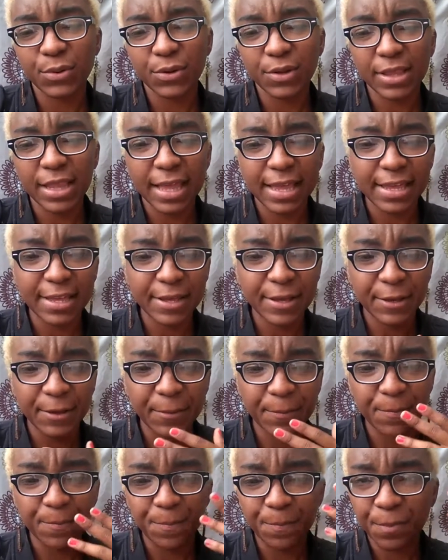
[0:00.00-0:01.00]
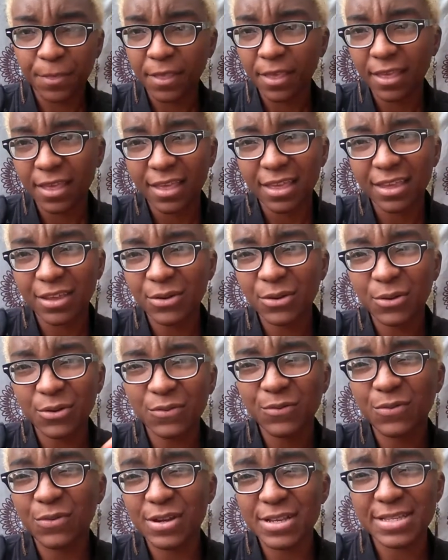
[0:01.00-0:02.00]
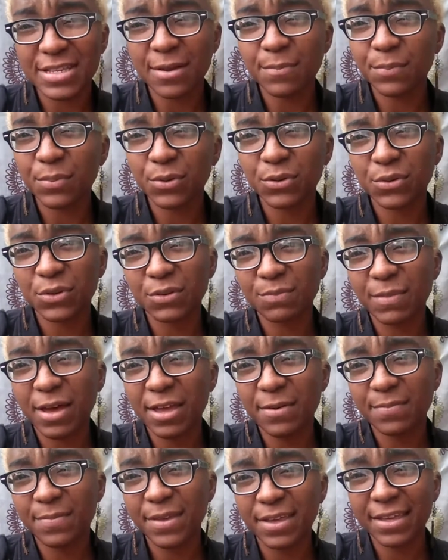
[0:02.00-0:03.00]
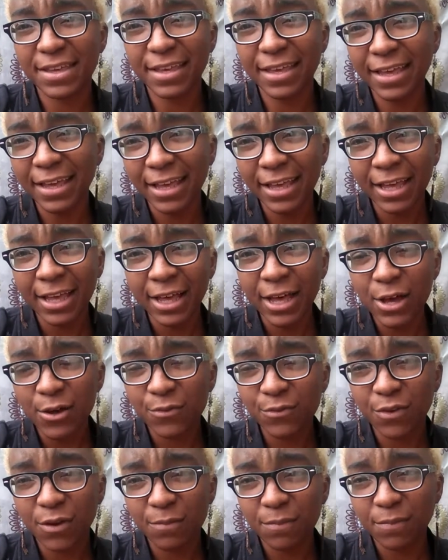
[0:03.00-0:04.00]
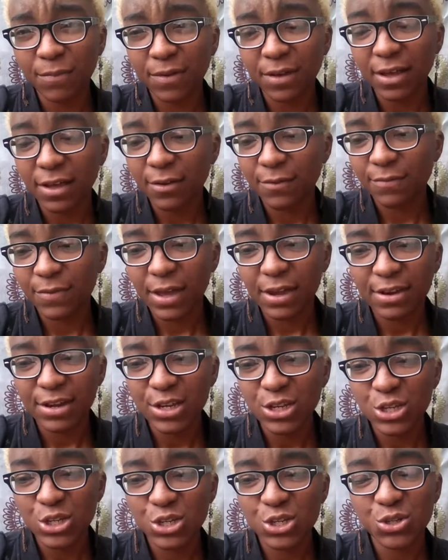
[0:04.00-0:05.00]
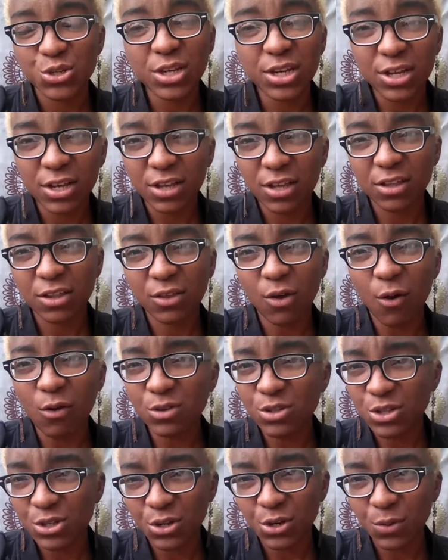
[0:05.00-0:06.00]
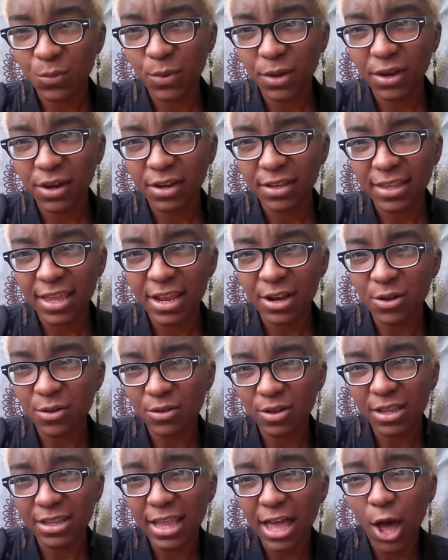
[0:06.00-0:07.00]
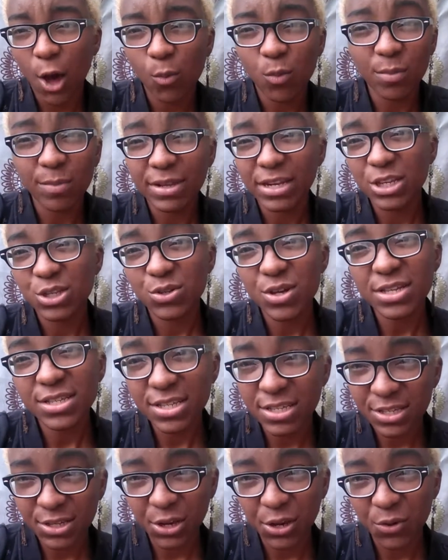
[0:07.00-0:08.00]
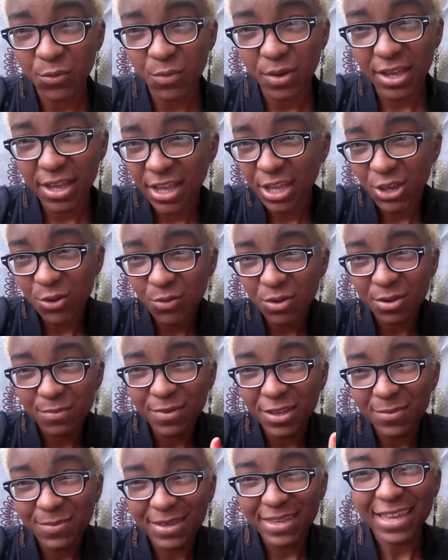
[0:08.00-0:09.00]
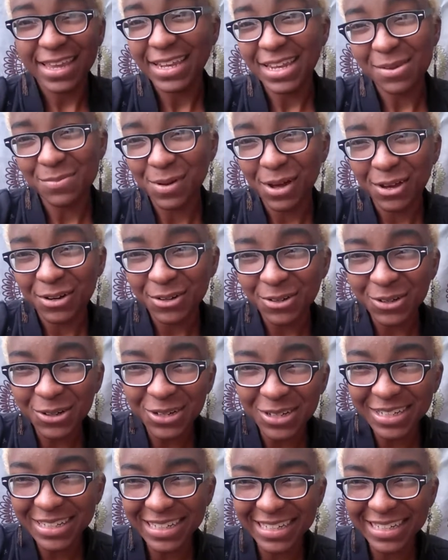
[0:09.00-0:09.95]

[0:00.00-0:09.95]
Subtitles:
Or like, you know, for example, you might be from a very strict culture where they don't allow a woman to dress a certain way and you want to be a bikini model.